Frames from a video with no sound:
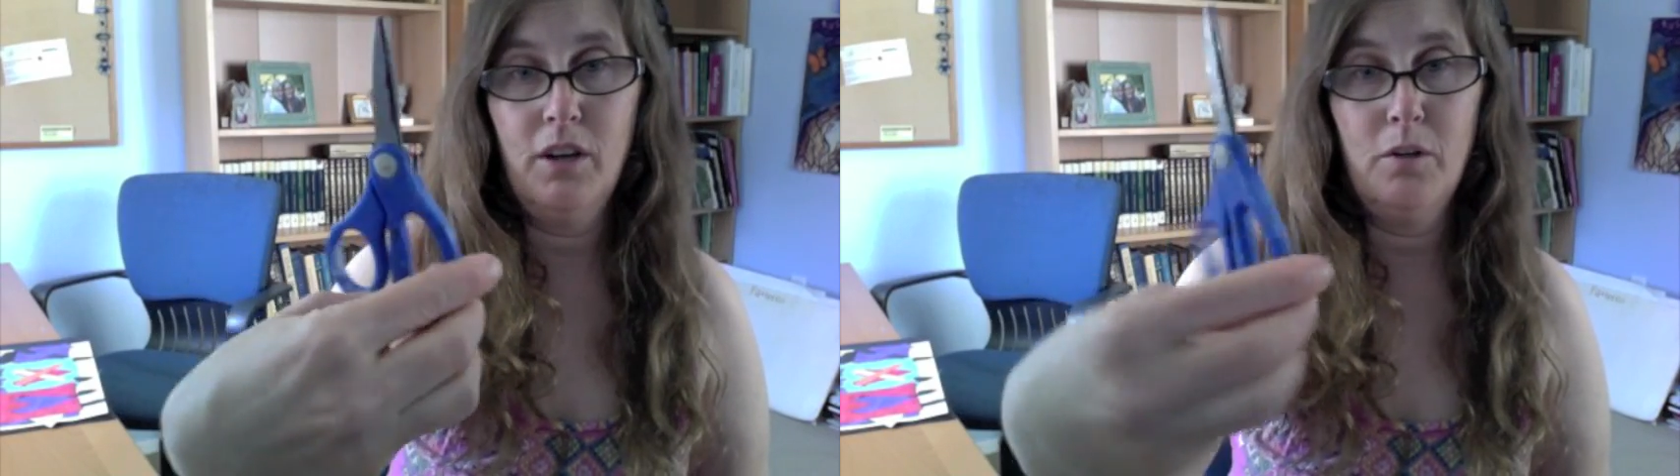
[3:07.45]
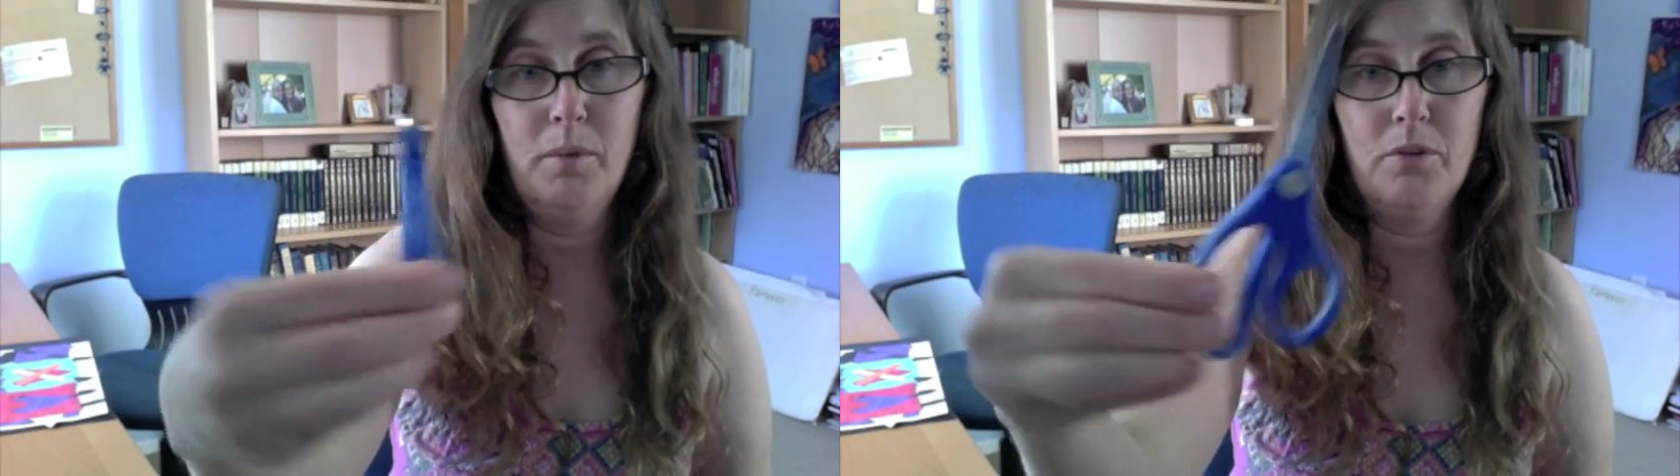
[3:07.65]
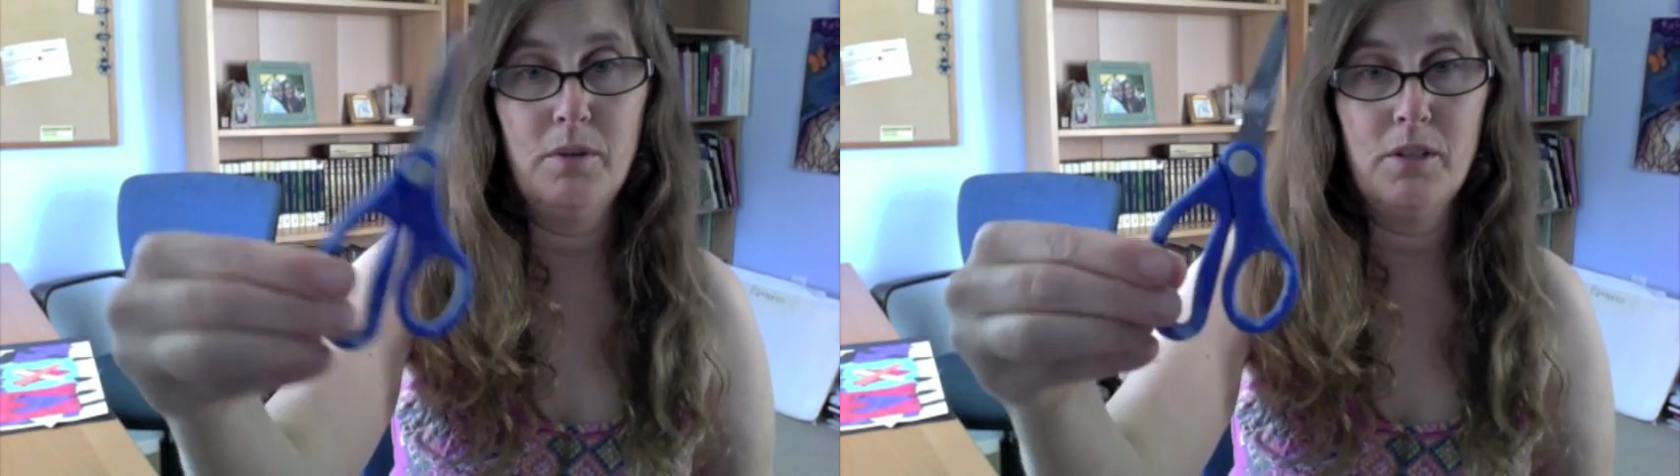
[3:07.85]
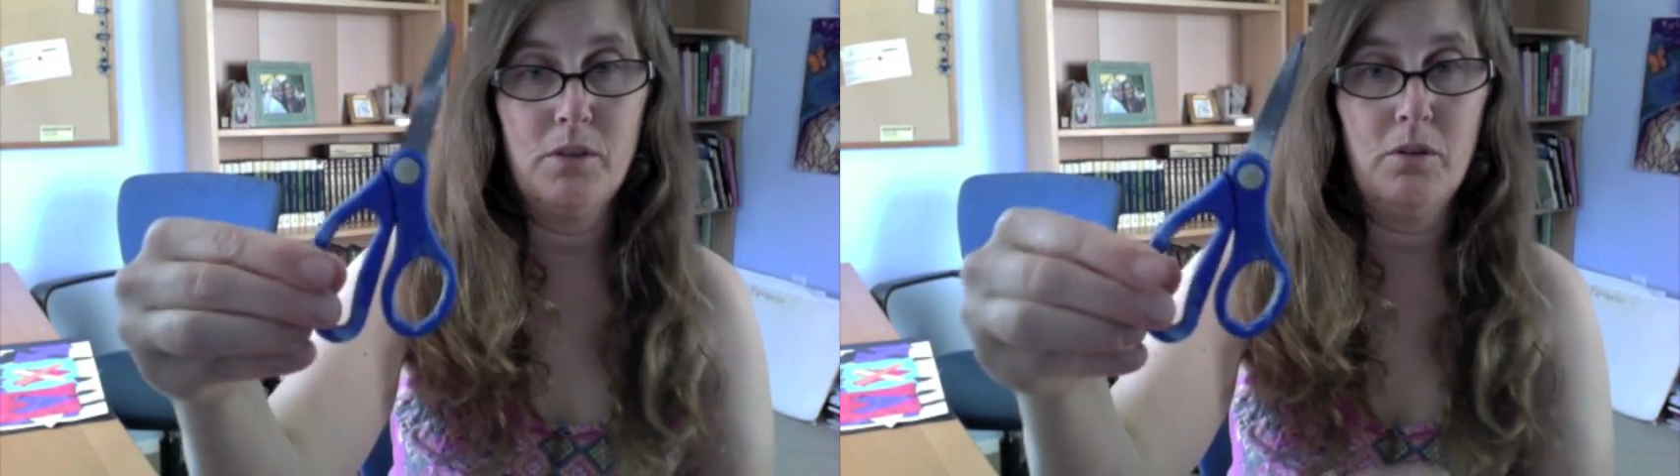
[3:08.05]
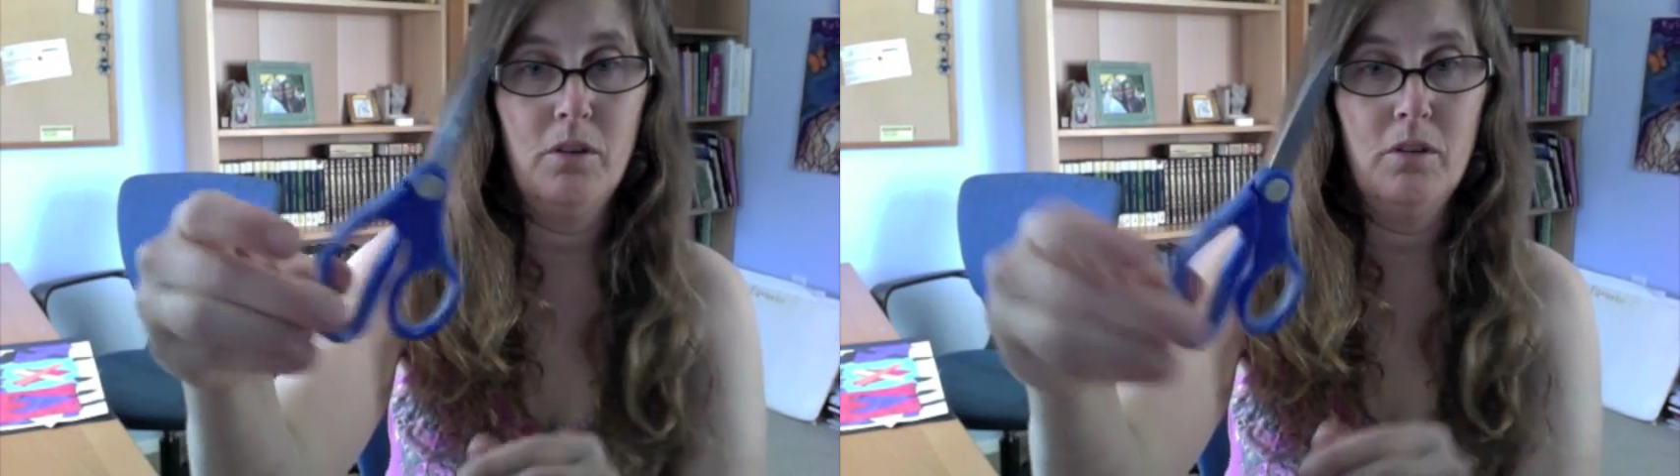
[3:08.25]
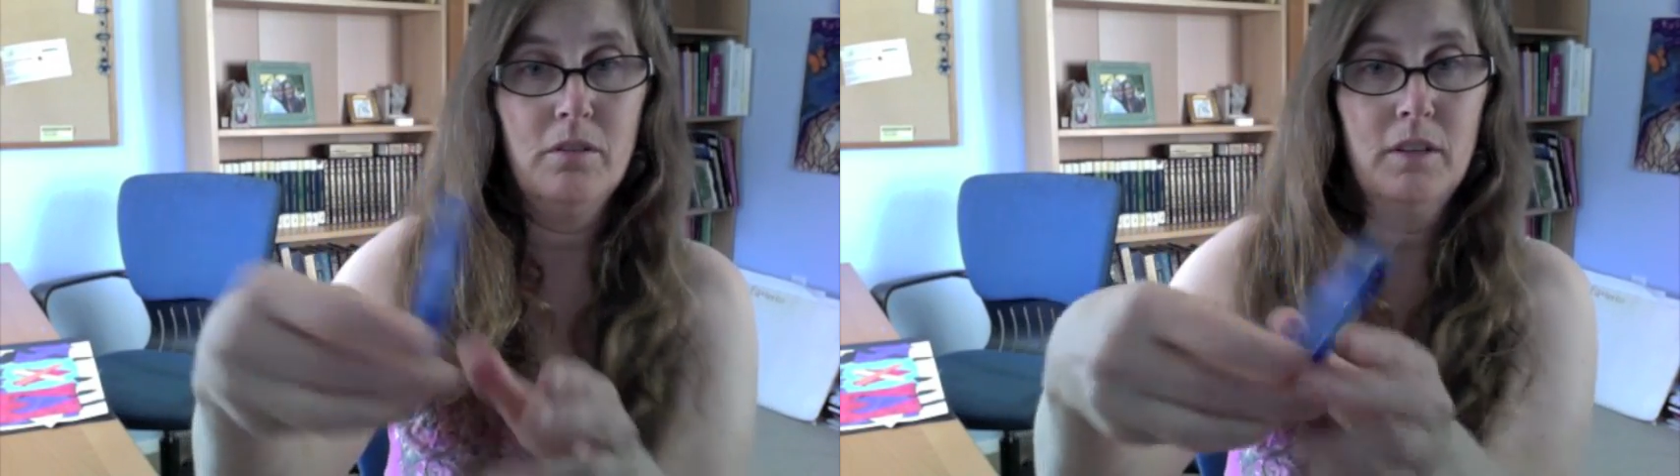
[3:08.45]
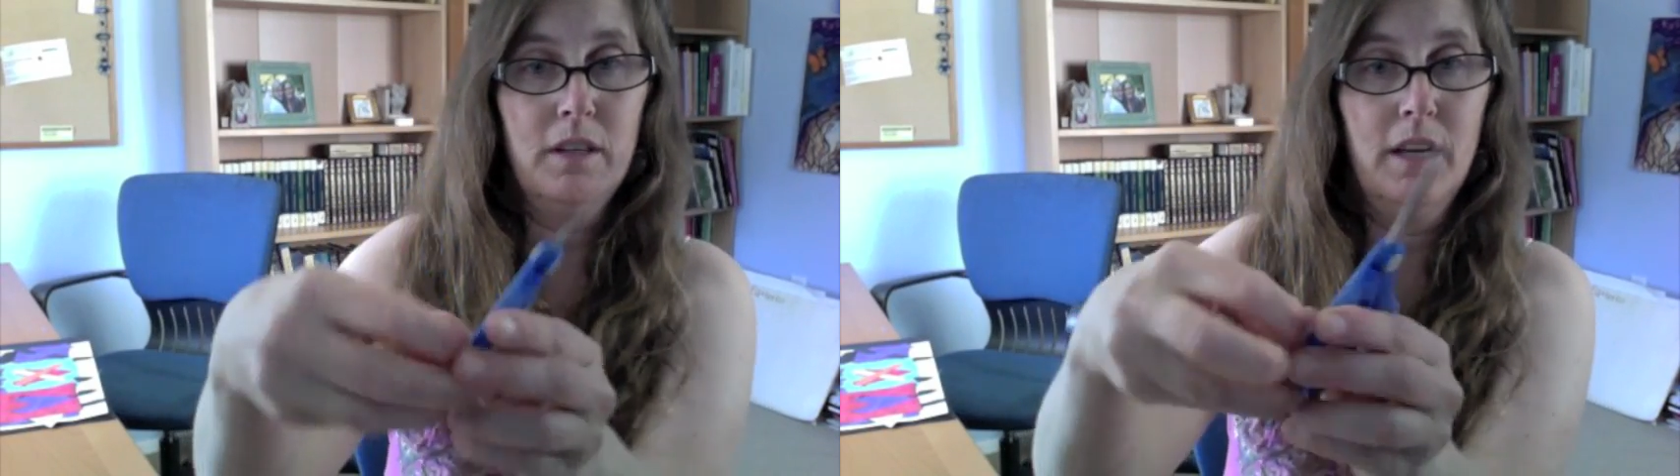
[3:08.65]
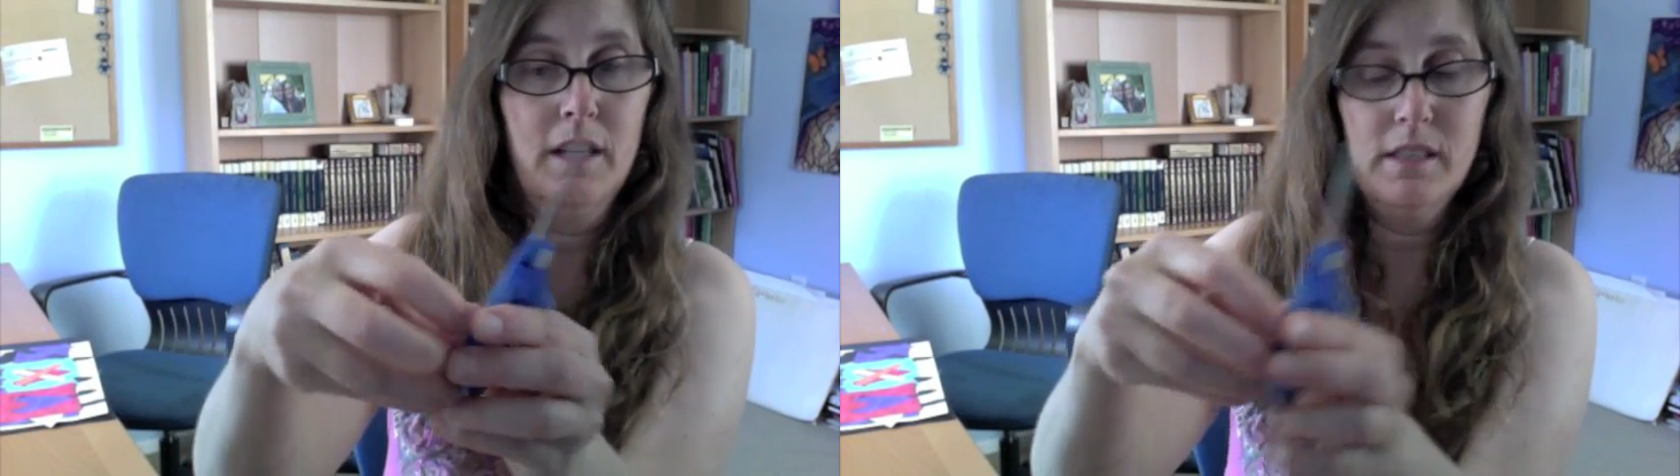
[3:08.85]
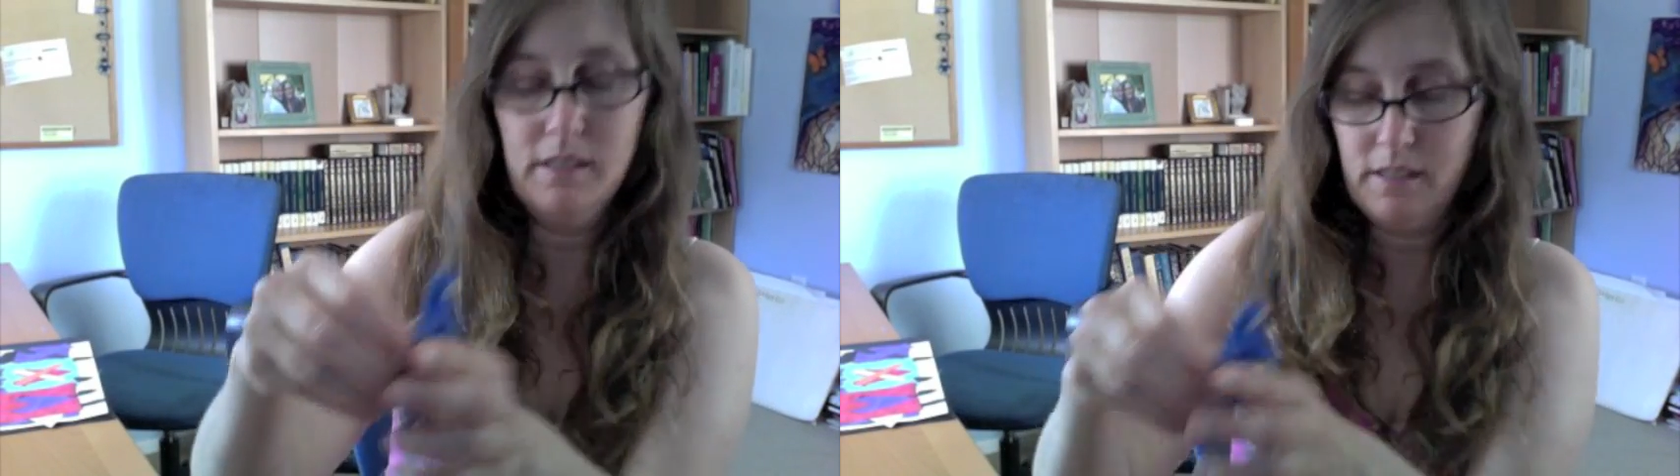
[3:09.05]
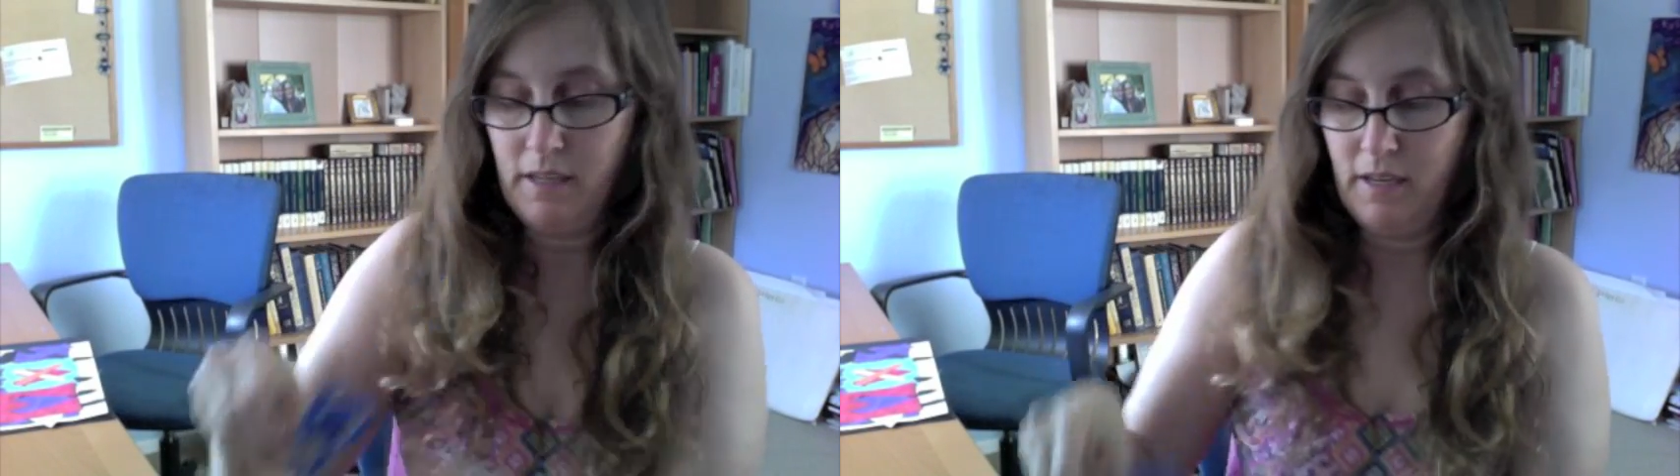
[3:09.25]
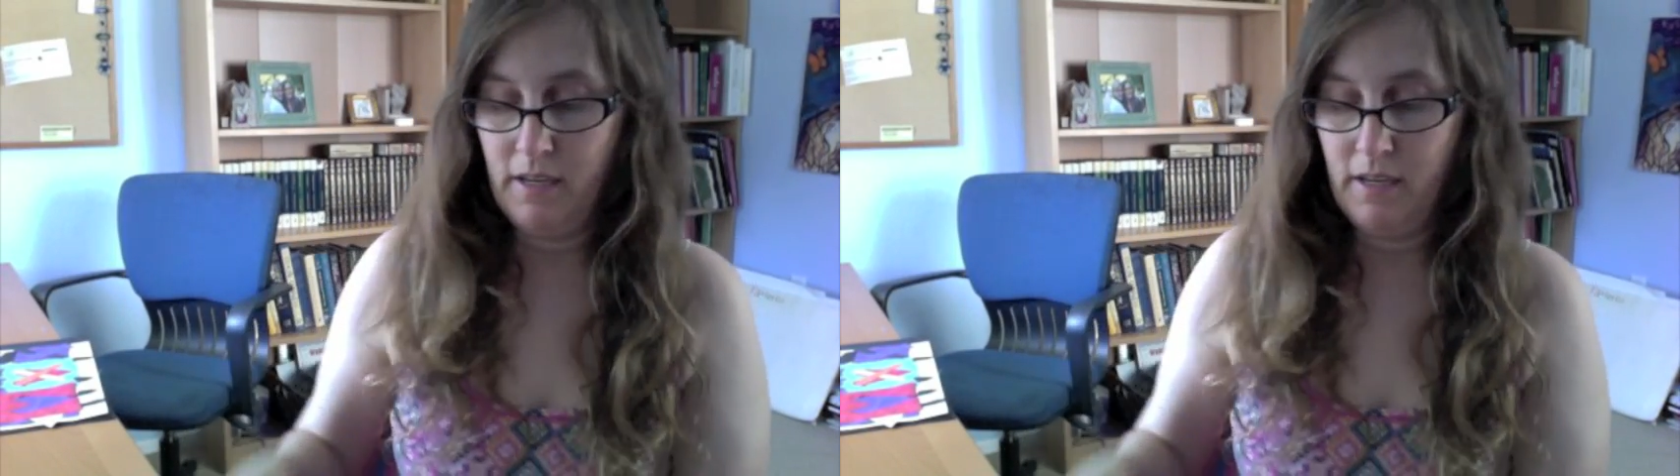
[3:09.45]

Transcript: elementary school kids,